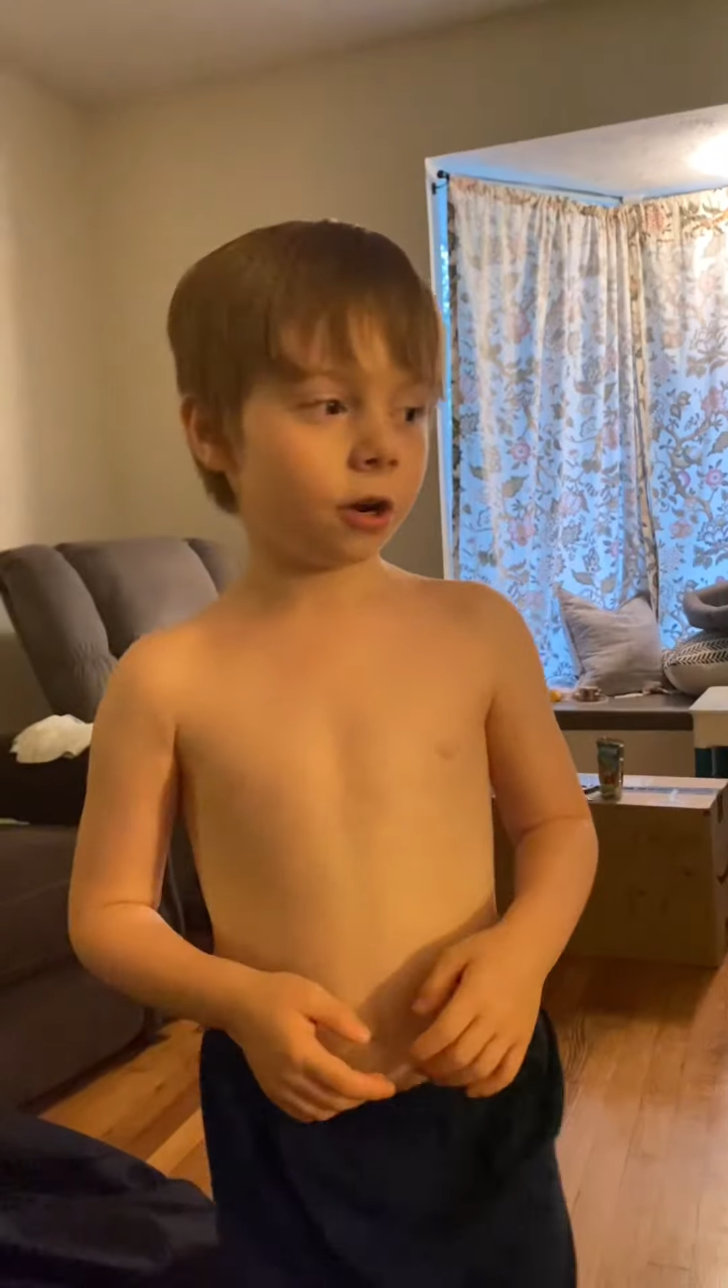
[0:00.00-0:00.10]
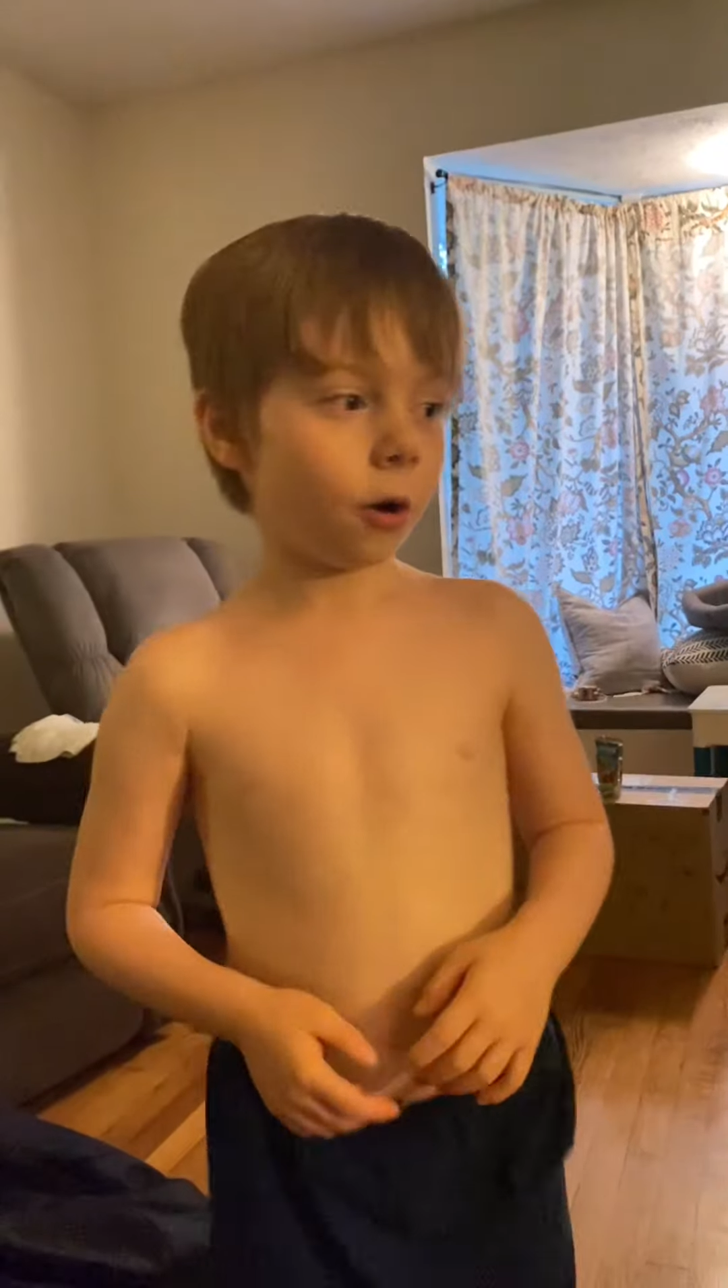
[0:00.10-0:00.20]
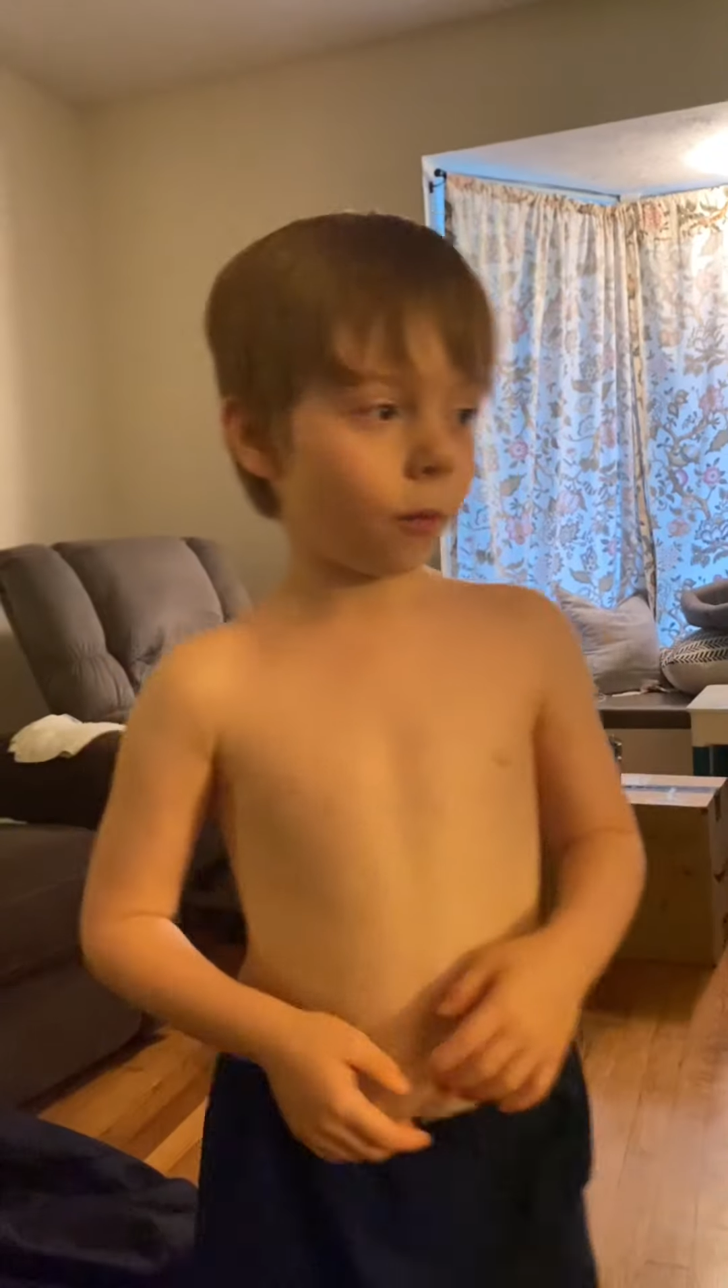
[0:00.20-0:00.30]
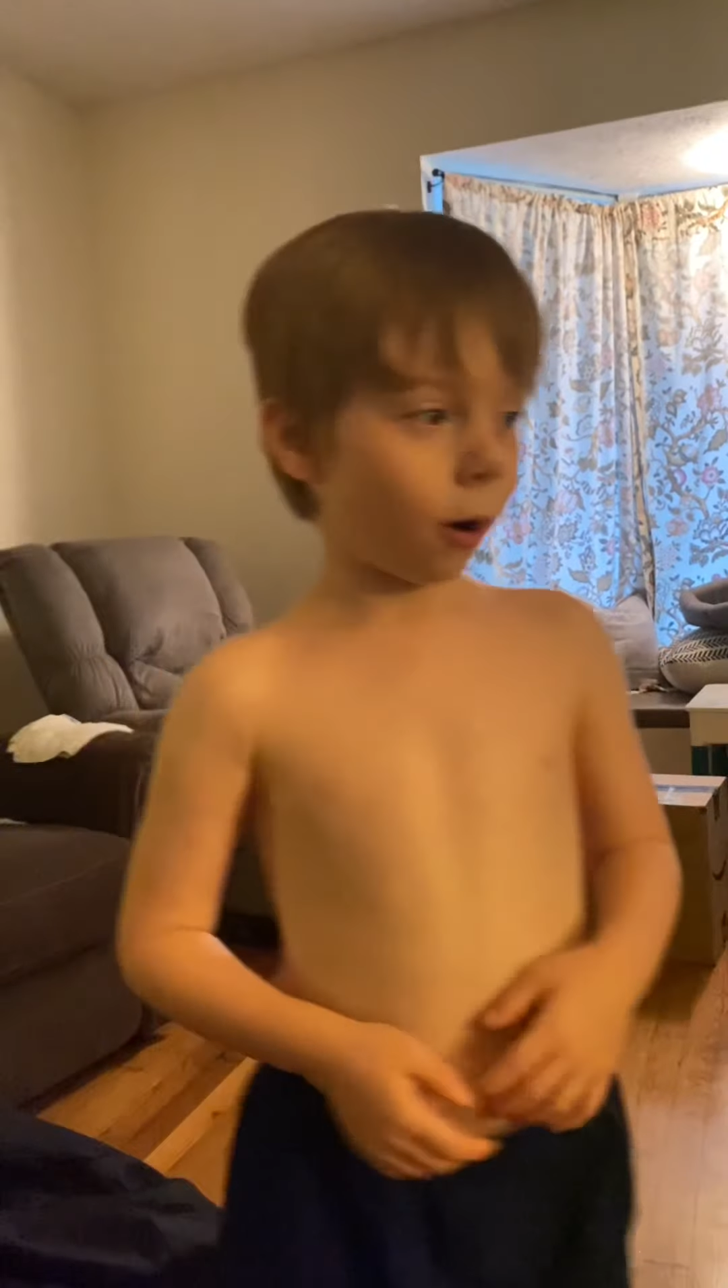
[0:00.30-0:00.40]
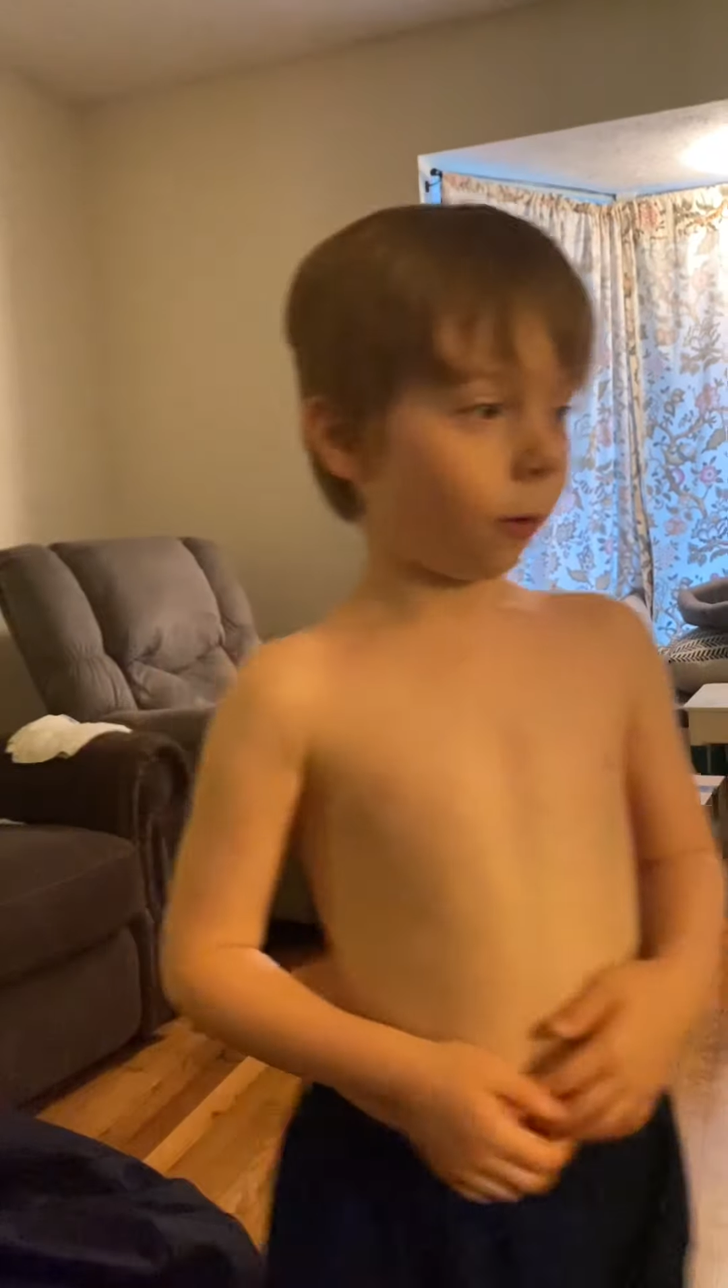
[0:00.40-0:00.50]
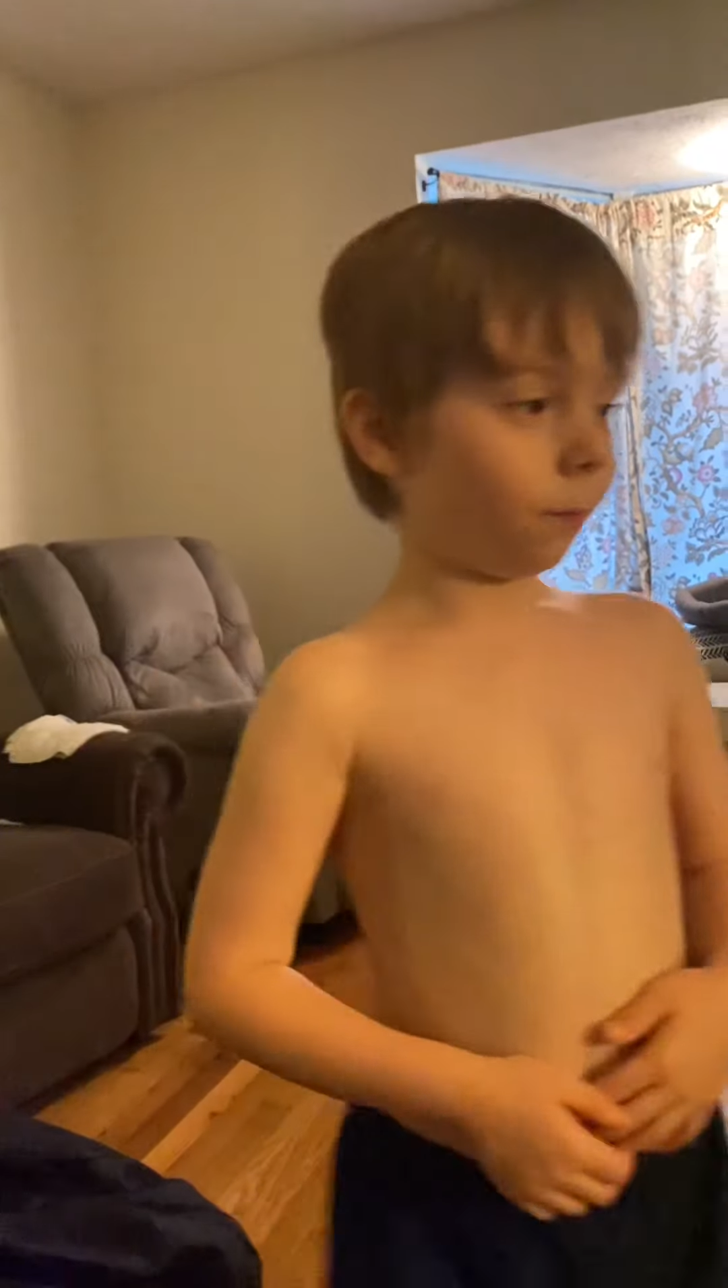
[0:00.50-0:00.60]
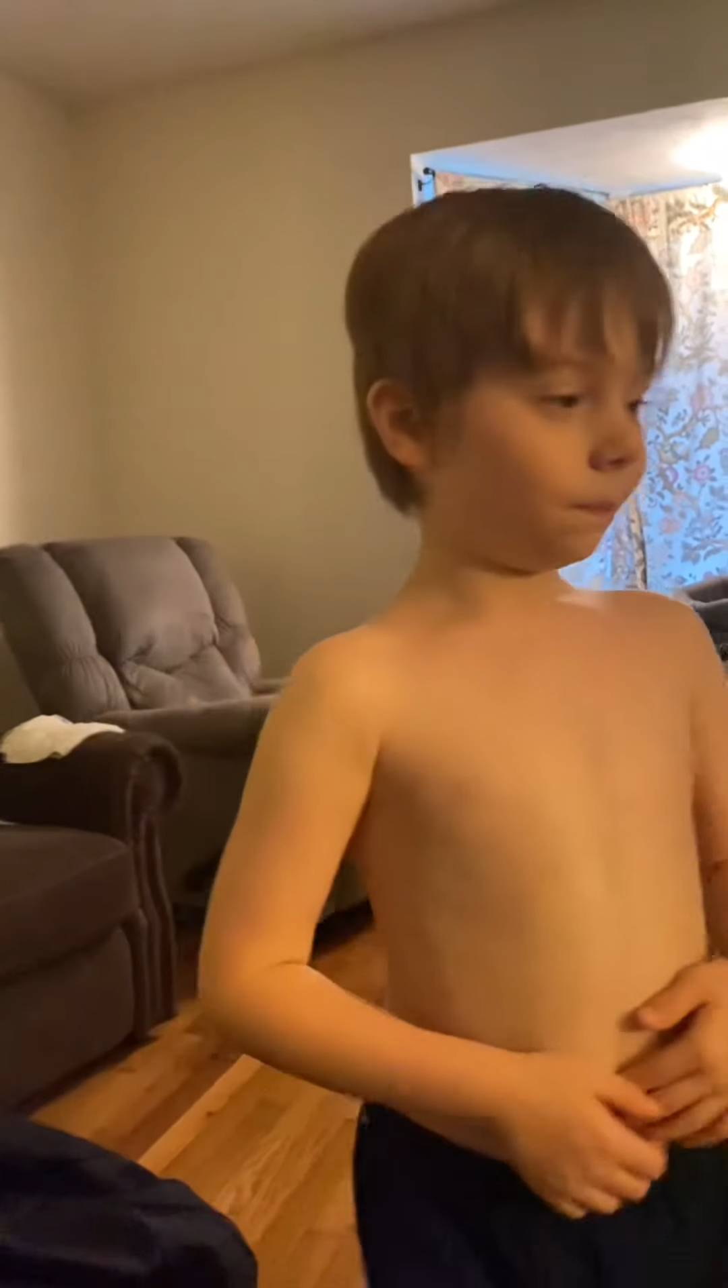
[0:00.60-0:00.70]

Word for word: well,